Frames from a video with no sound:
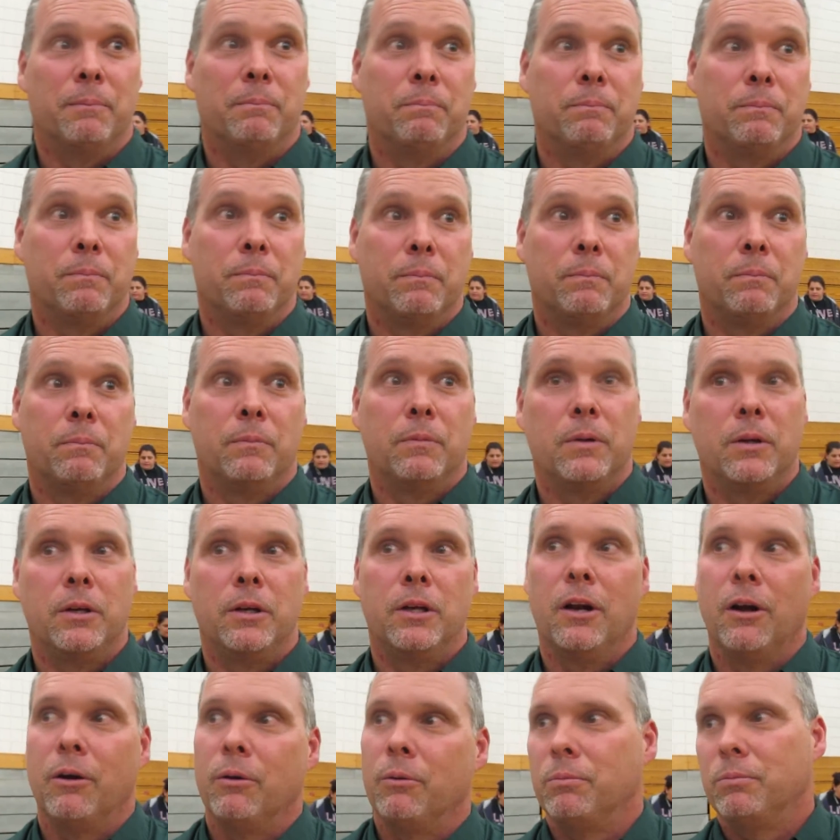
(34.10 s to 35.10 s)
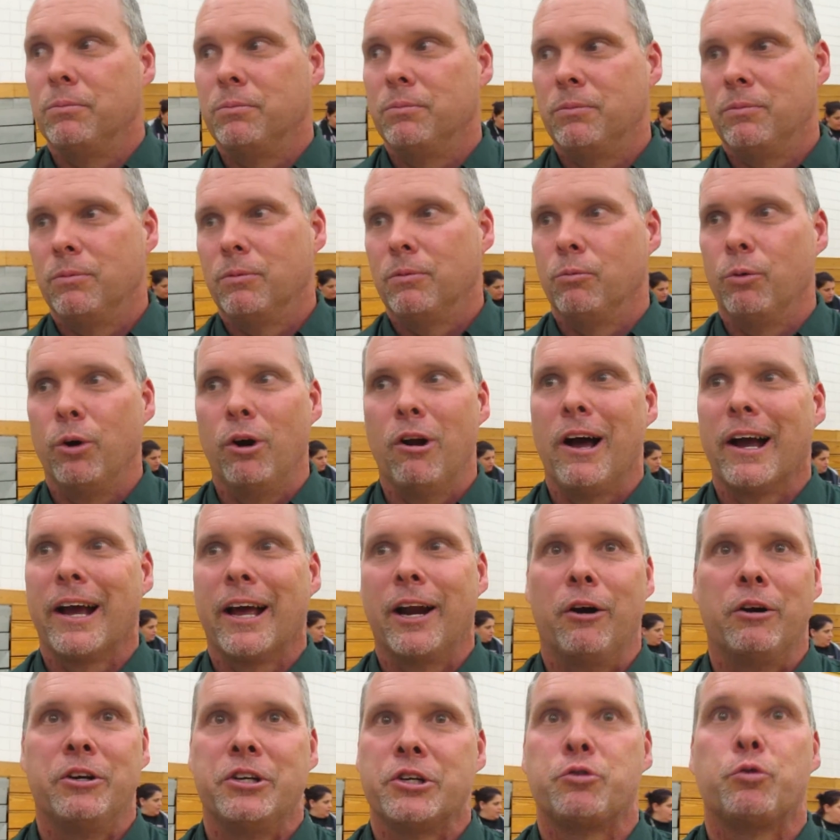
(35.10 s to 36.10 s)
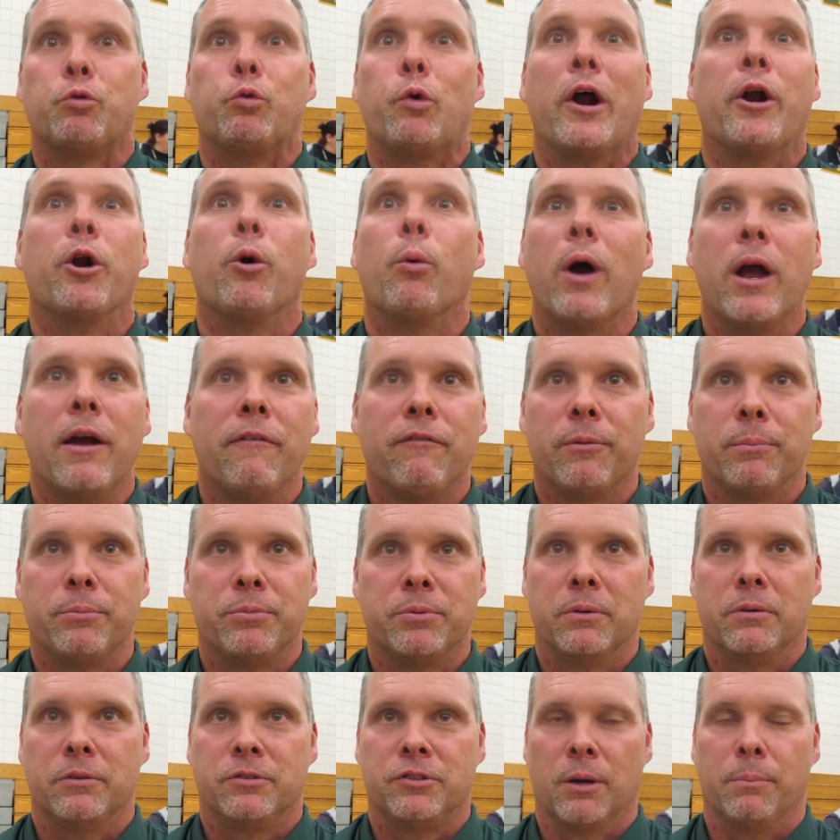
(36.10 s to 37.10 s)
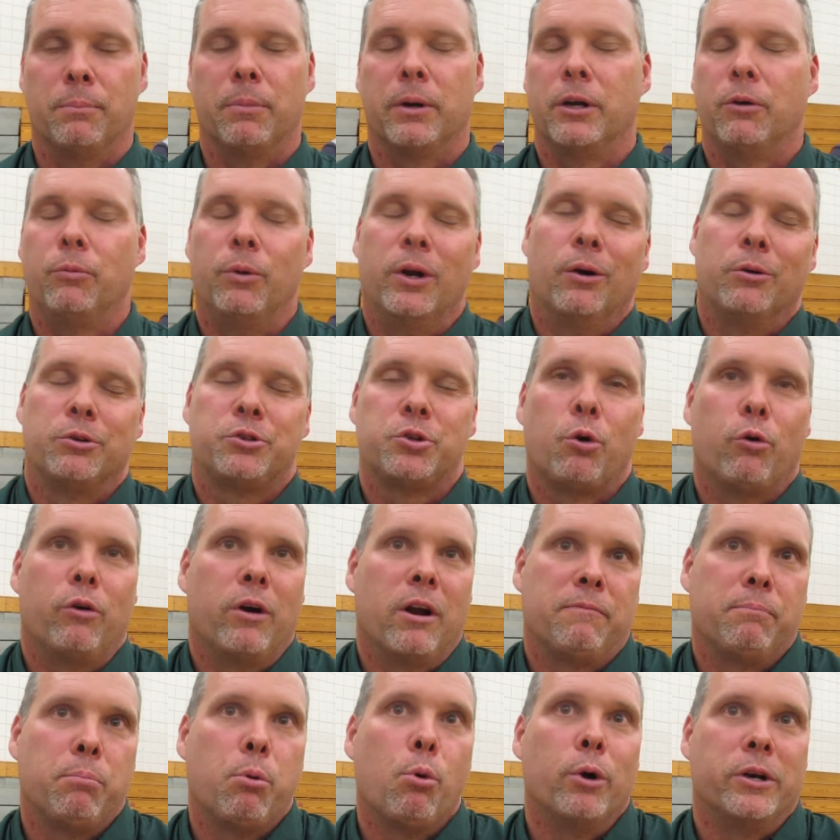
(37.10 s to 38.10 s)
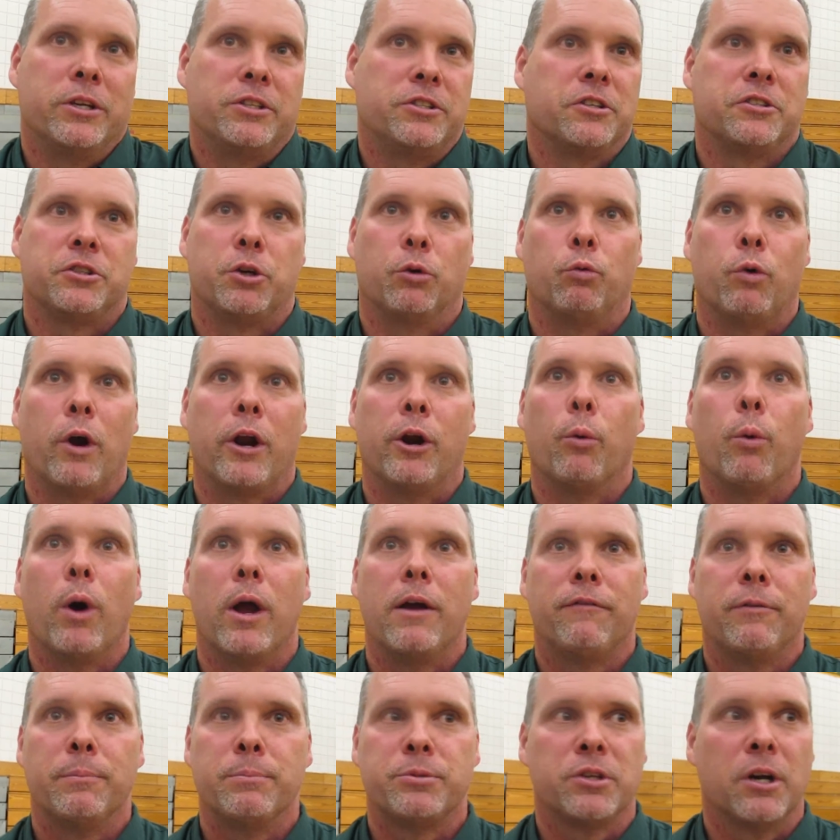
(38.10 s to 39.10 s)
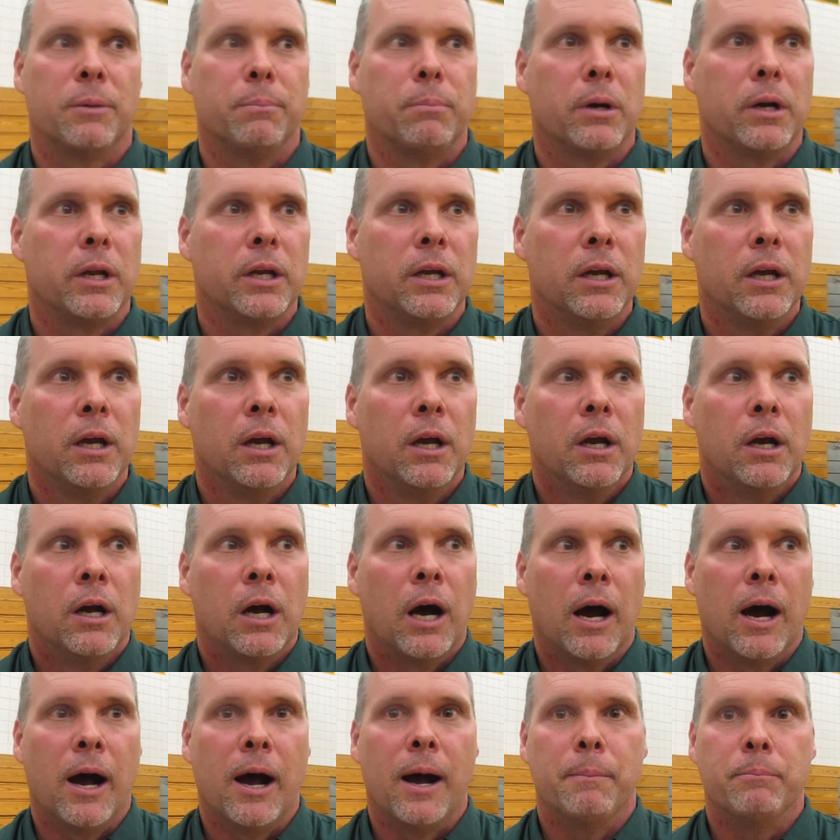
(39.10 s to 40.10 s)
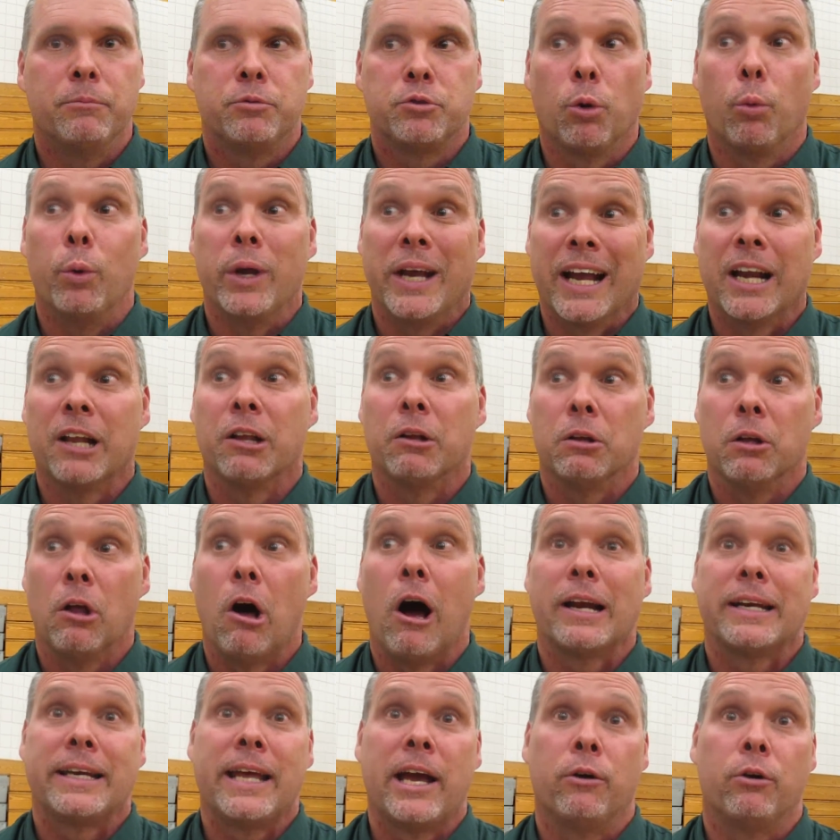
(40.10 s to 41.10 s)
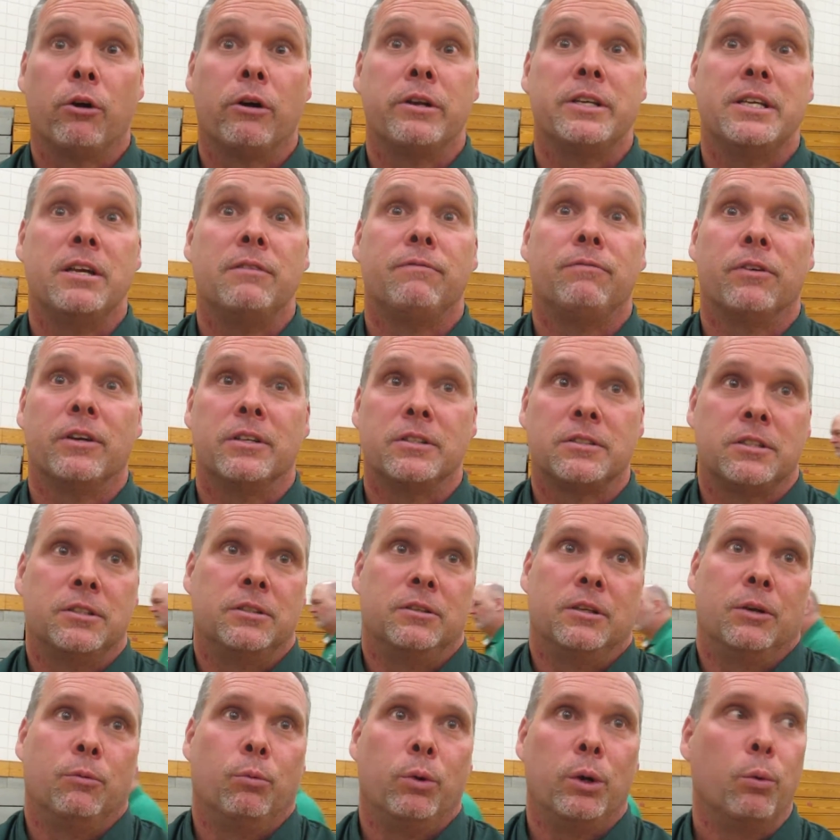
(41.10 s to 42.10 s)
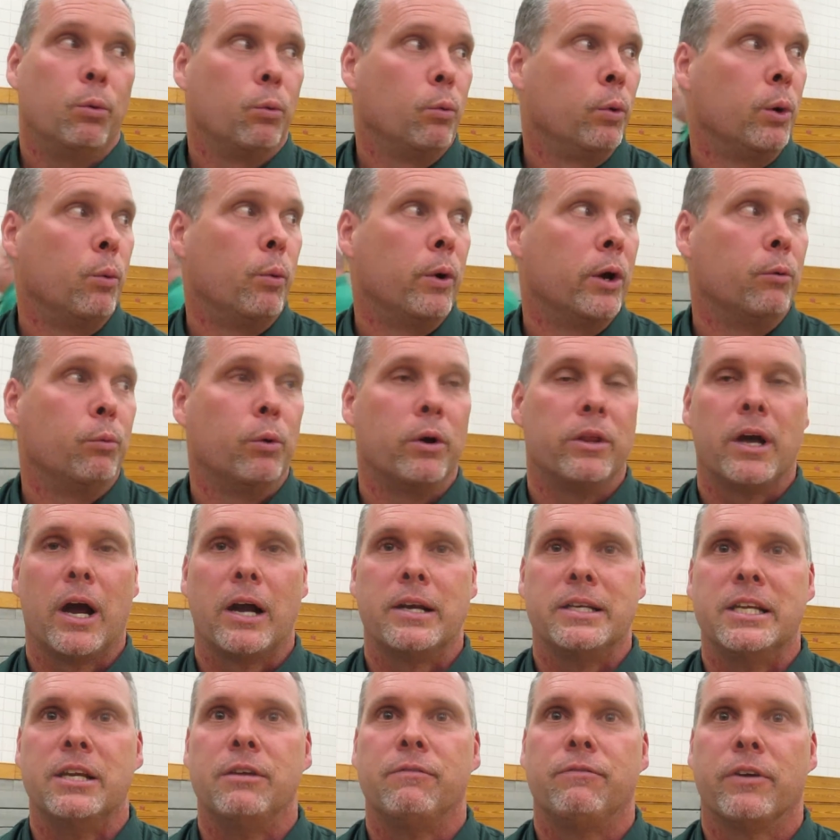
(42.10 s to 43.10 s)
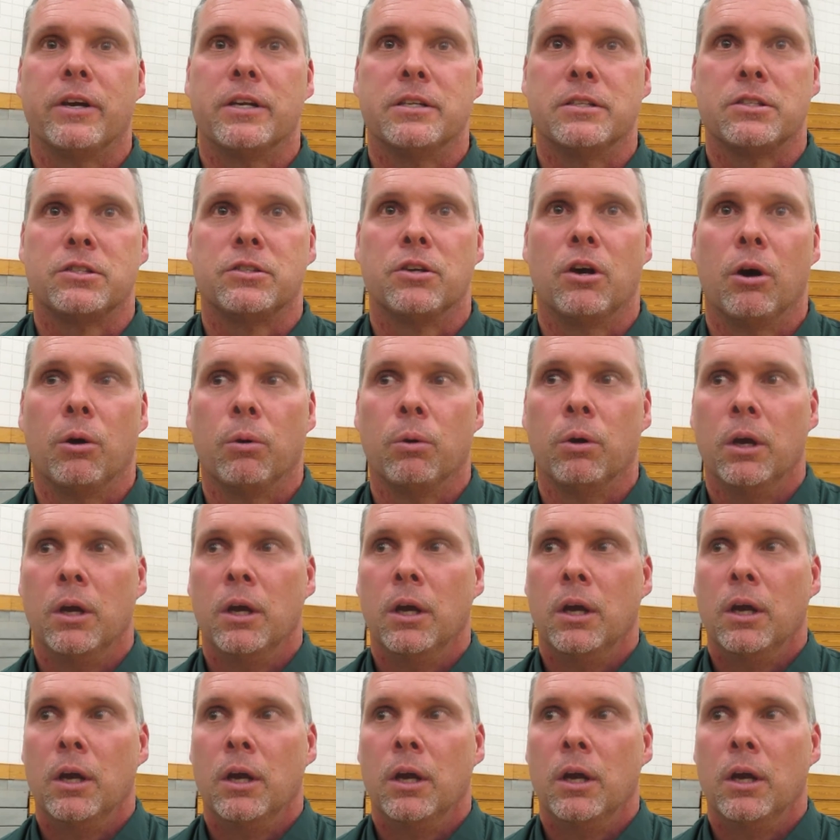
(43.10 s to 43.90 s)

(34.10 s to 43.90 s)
um, you know, we're not going to just run away from somebody. We don't score enough points just to run away from somebody. Um, so we got to lock down on defense, and, and, we, we win with our defense. So